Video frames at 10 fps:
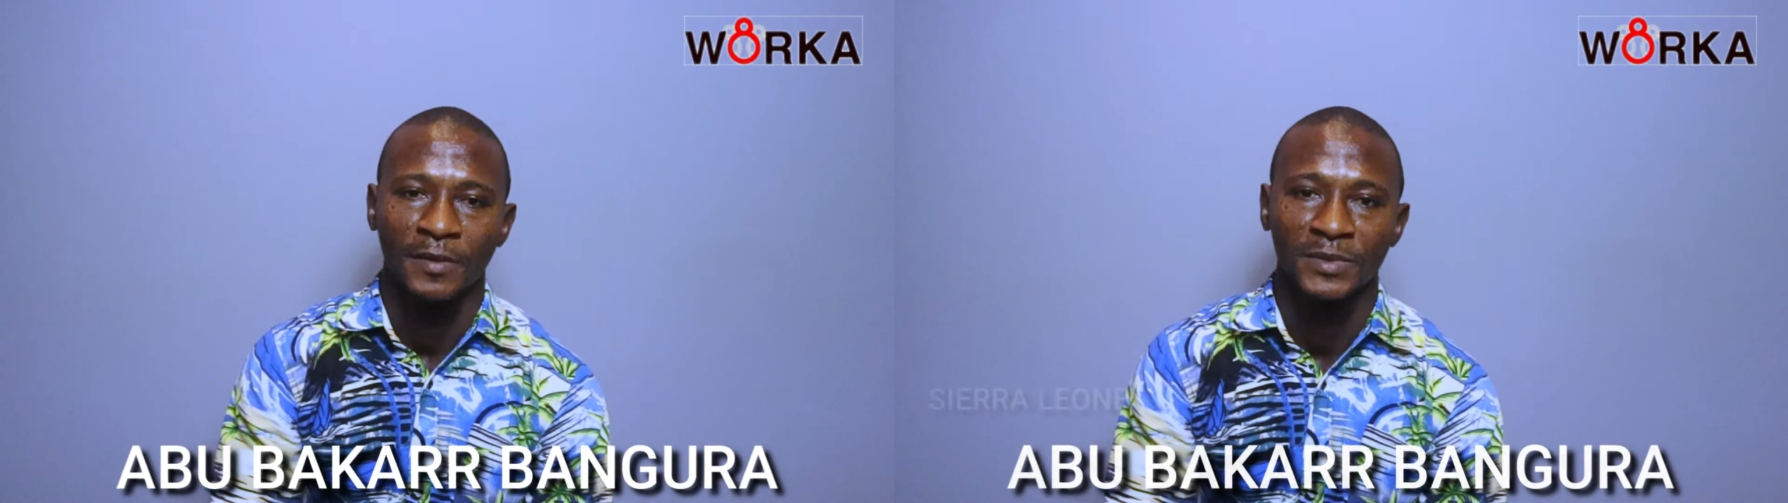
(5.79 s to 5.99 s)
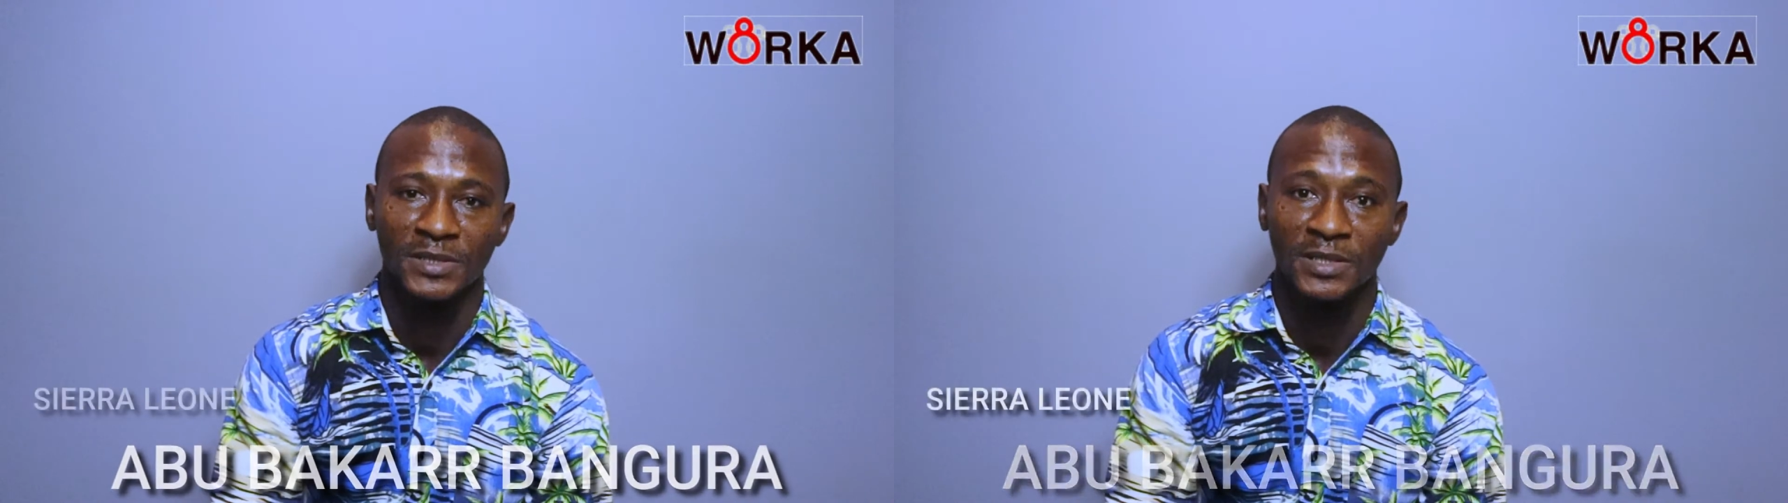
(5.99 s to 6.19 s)

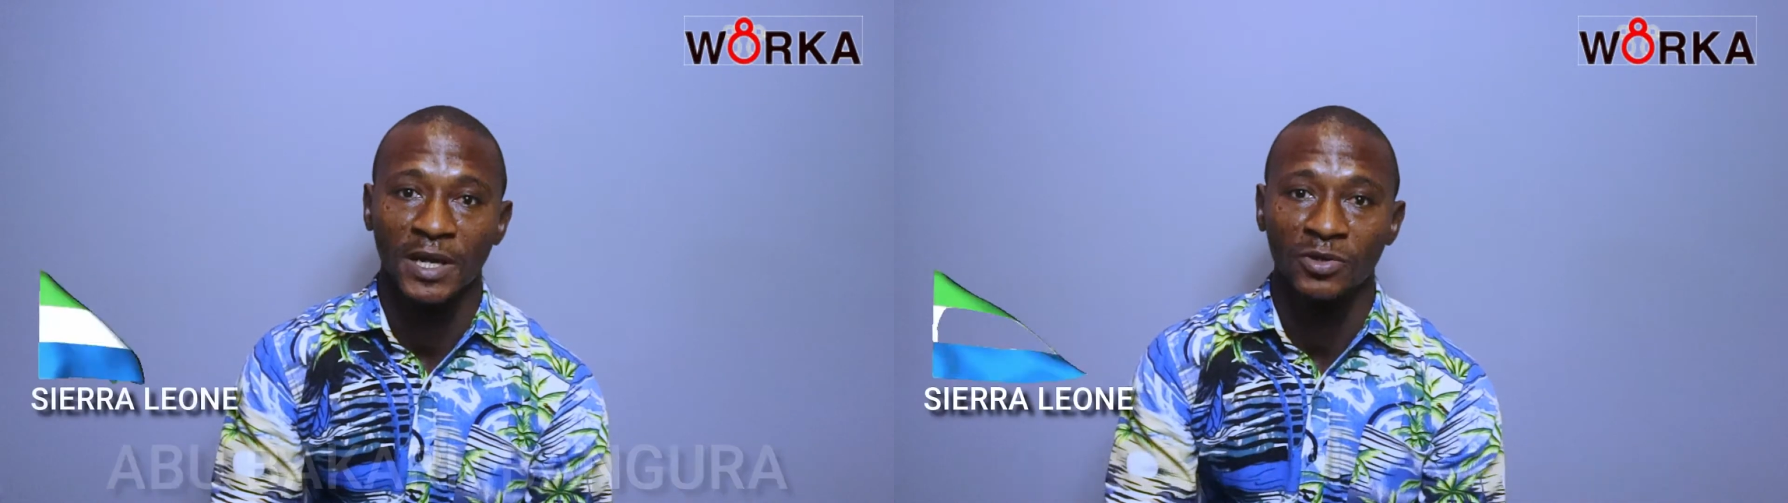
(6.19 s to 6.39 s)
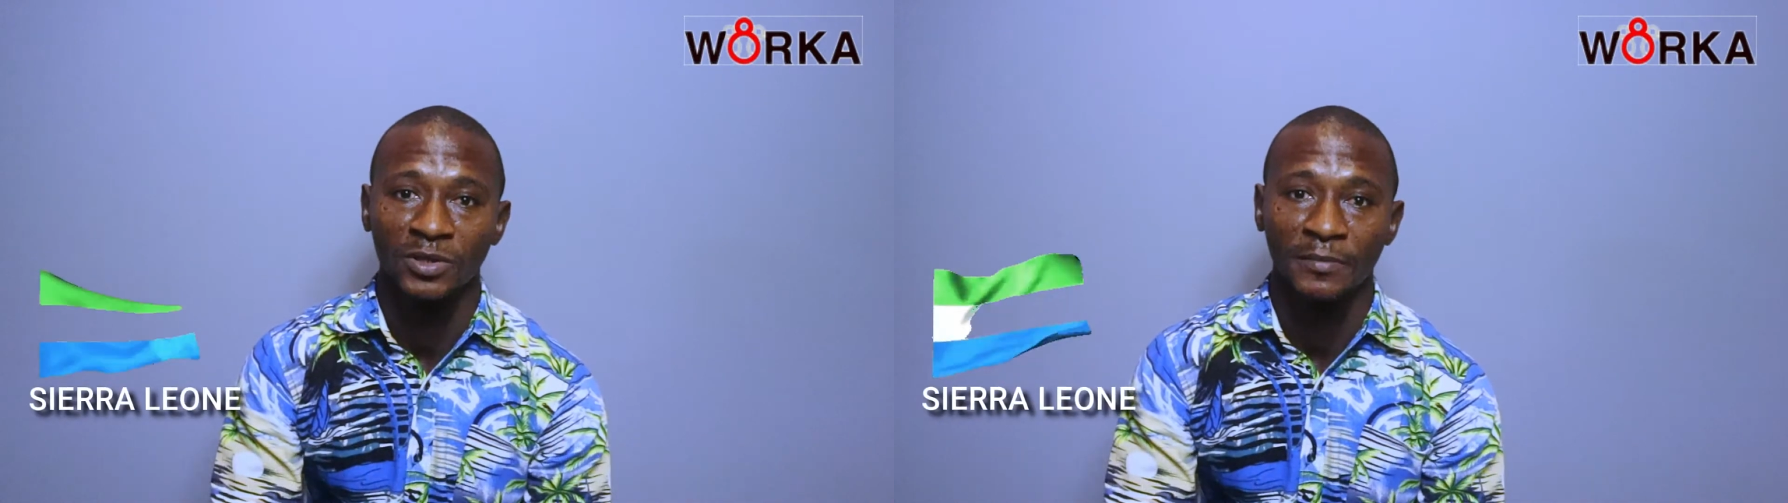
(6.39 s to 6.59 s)
I'm
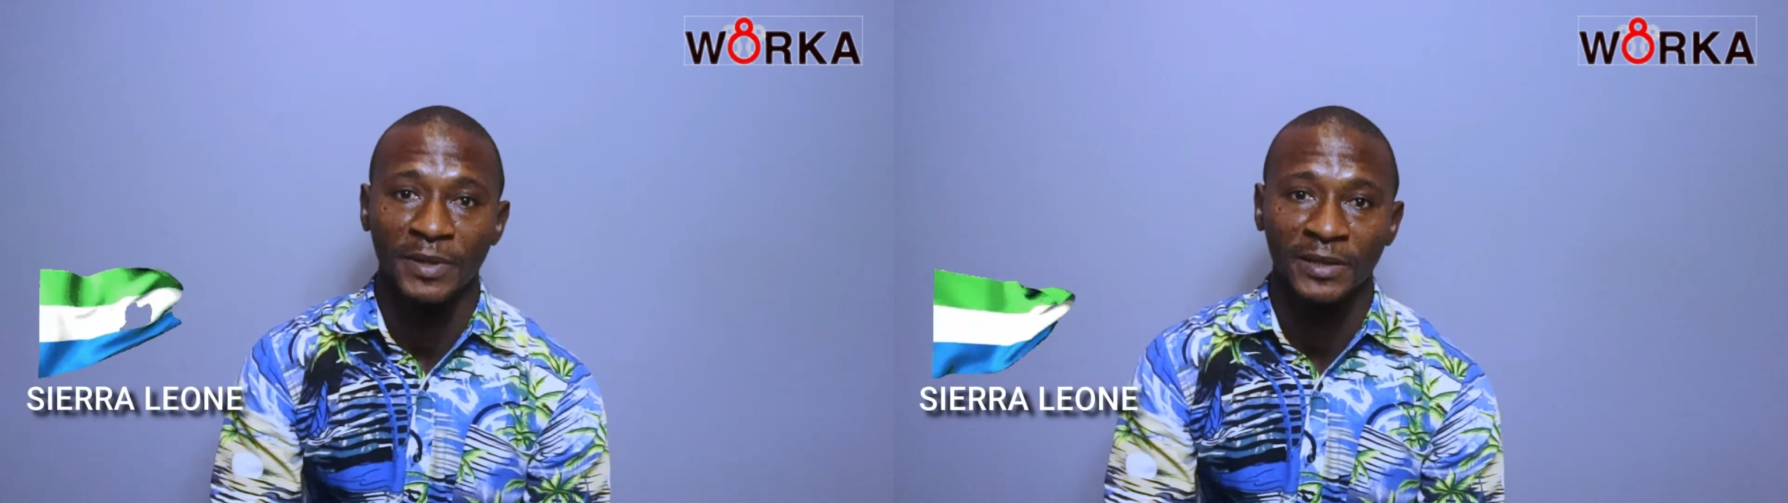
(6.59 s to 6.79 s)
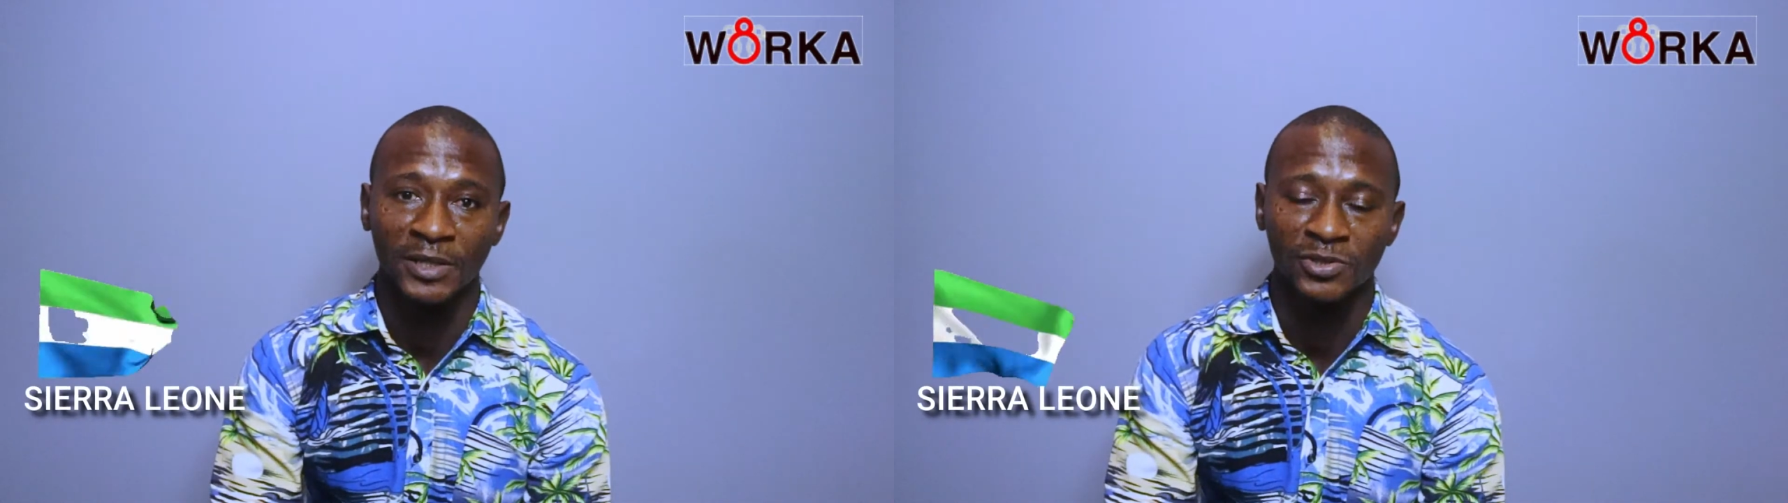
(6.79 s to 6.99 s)
Sierra Leone
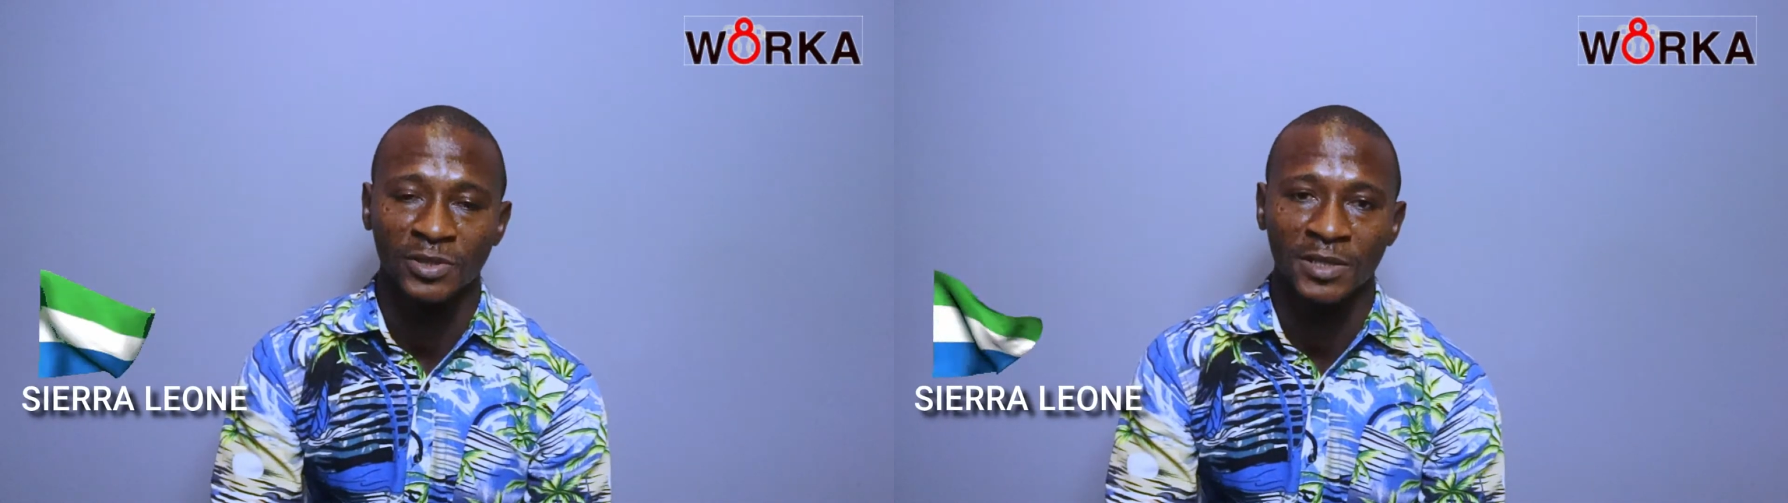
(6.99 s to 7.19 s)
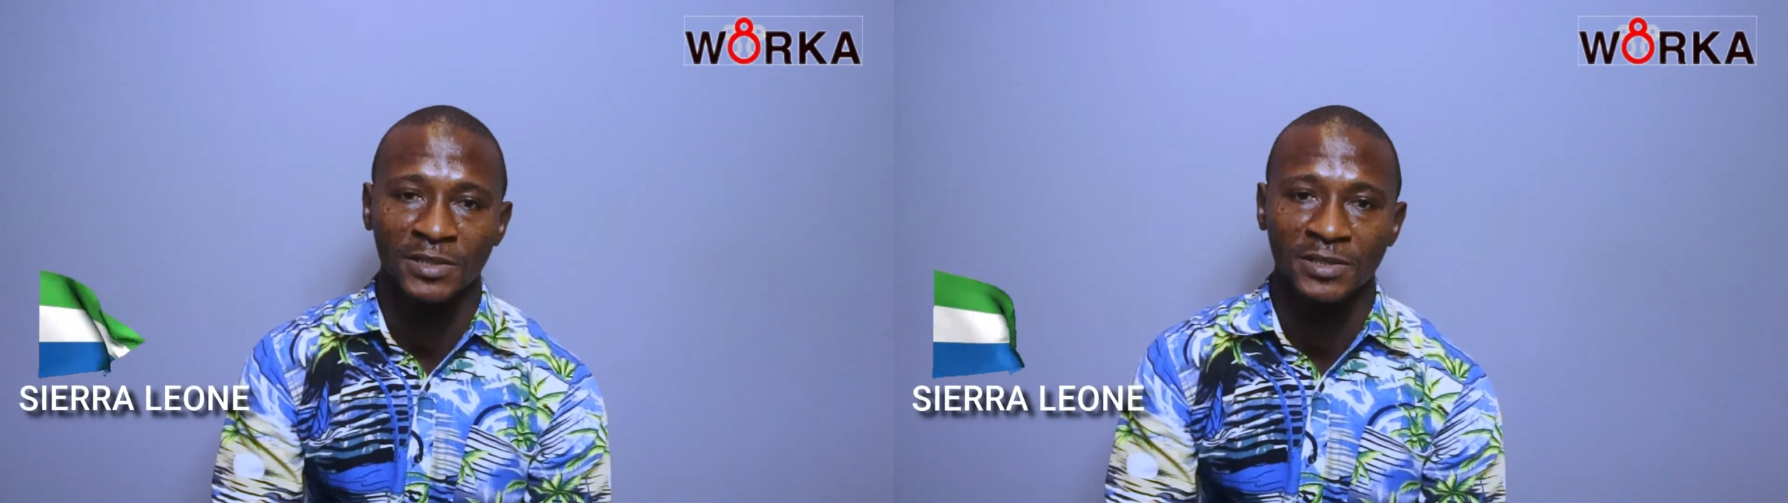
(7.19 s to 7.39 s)
by
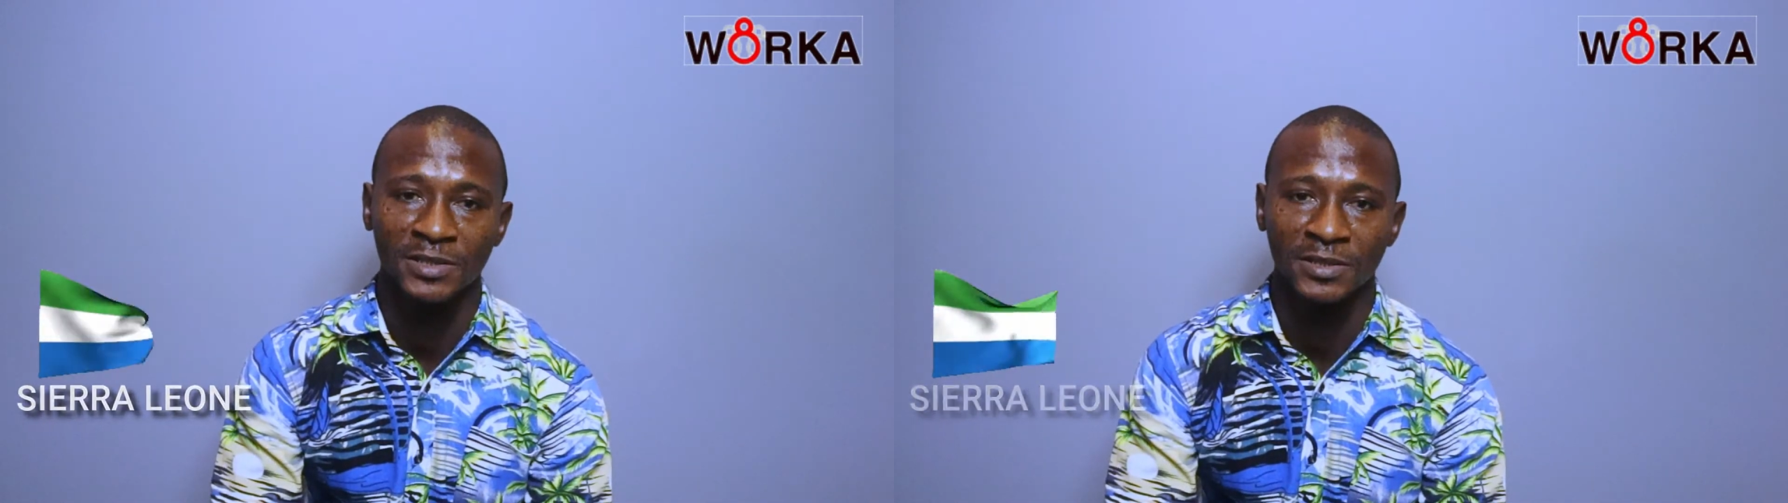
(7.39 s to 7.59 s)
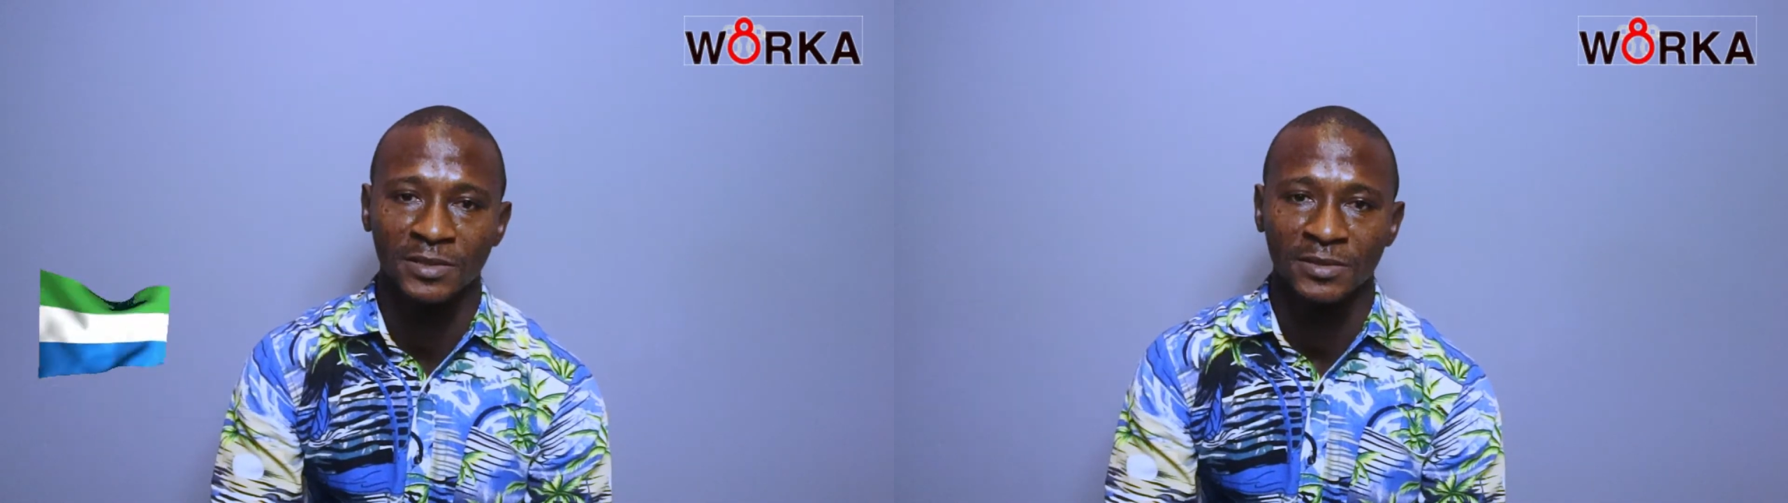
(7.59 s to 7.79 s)
nationality,